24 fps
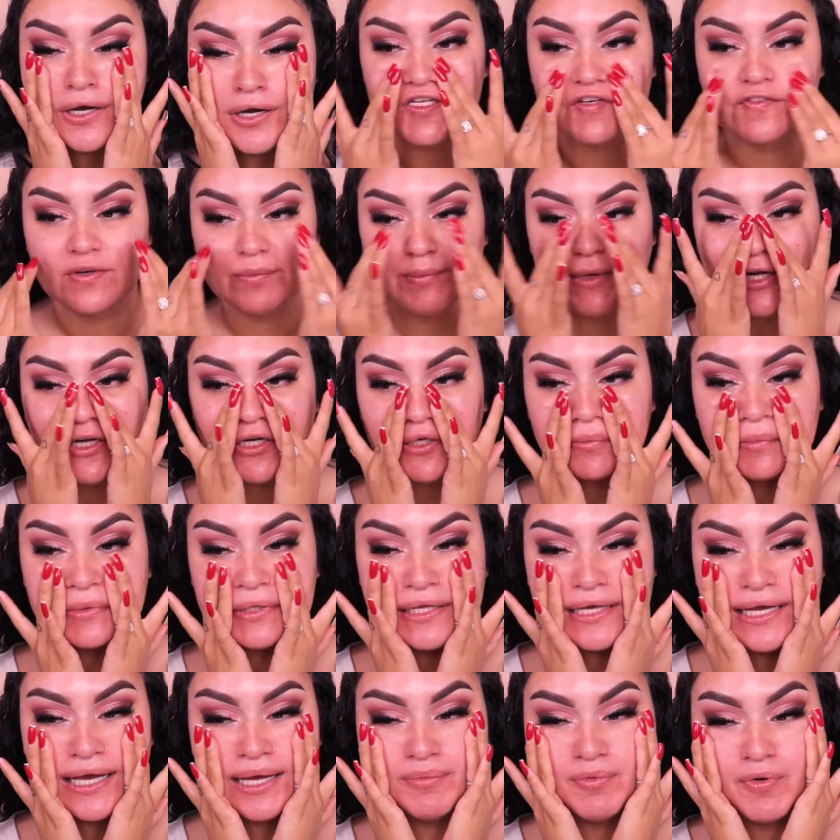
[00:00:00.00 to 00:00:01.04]
So for me,
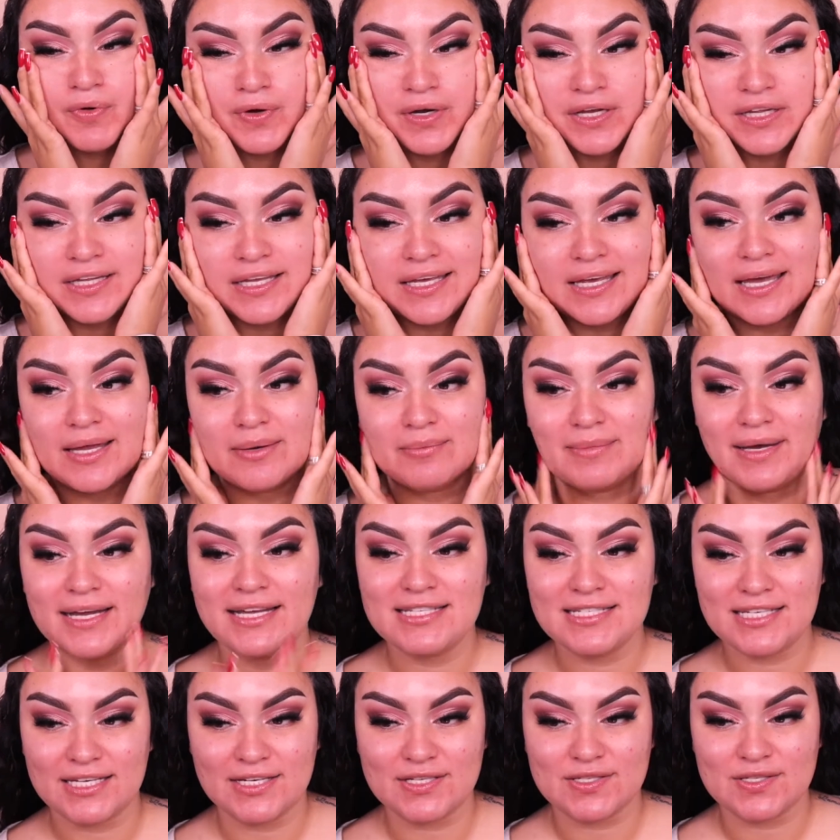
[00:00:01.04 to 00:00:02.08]
normally I'm oily in my
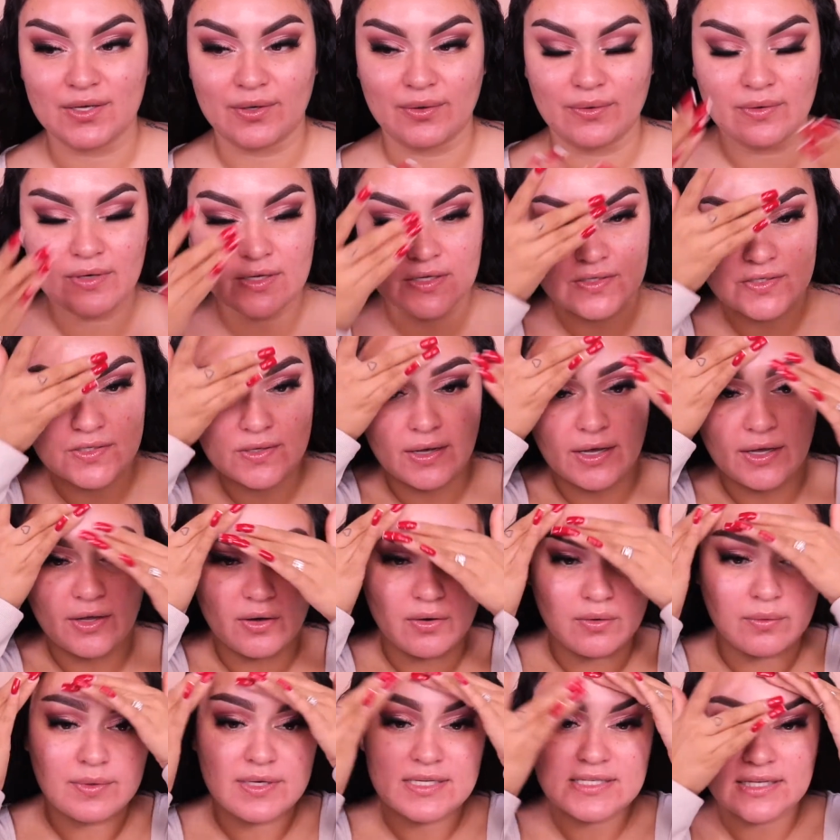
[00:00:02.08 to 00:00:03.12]
T-zone, so I
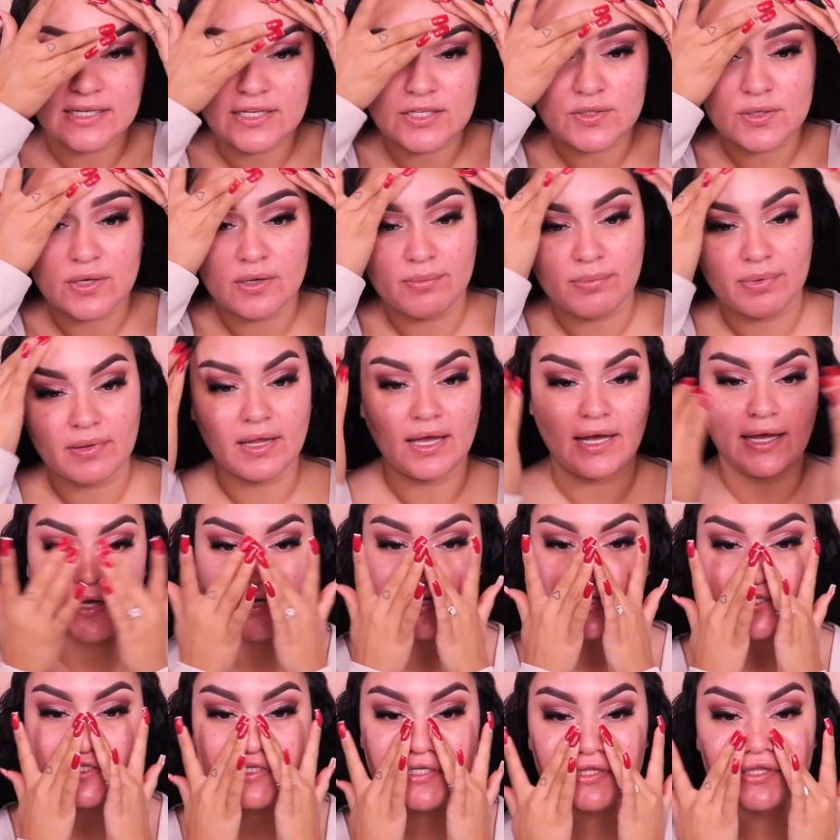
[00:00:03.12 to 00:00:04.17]
always like to apply it
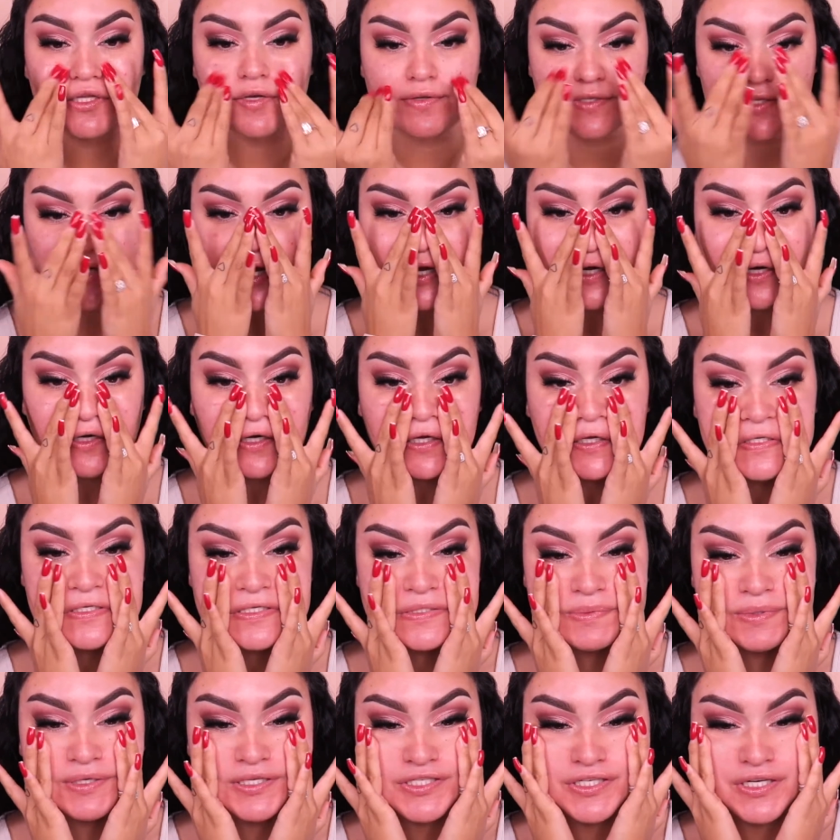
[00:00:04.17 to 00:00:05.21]
just in those areas,
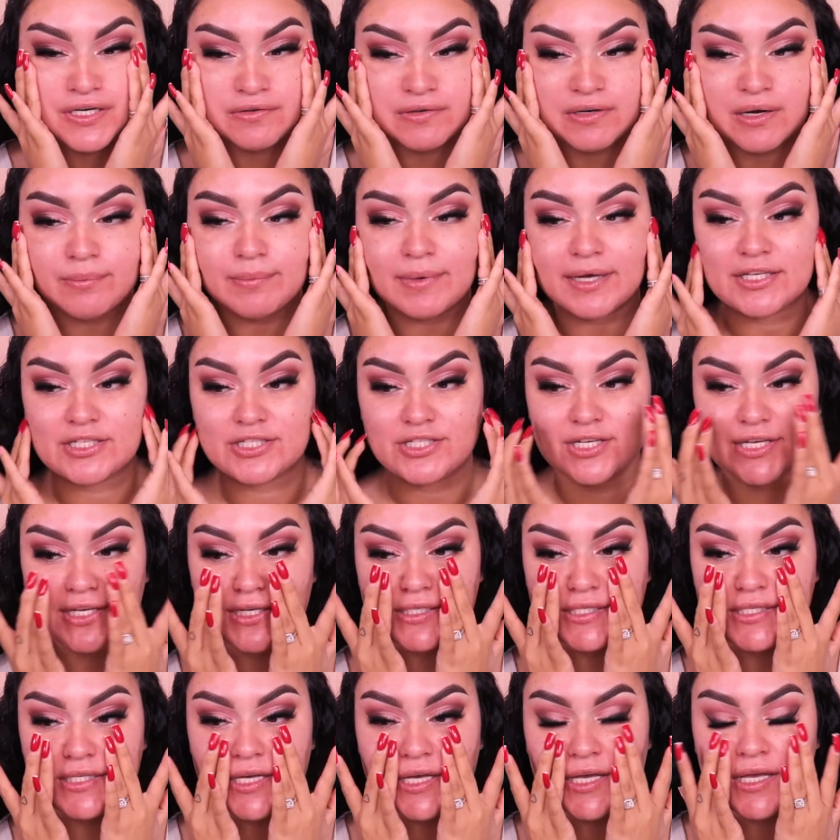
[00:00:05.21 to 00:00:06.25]
especially around my
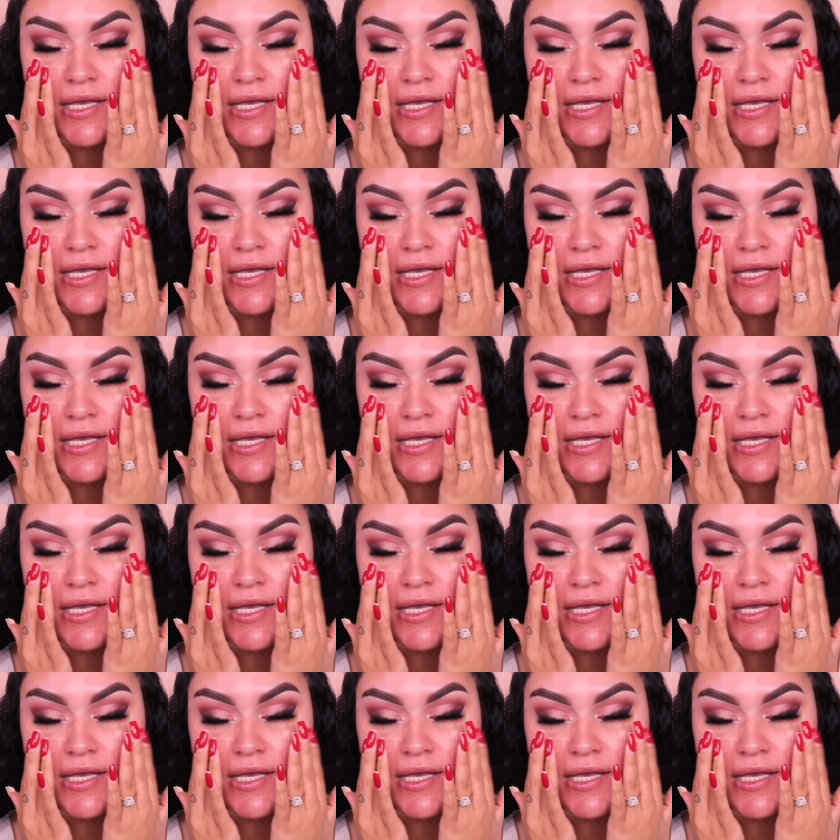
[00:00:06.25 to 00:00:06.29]
cheeks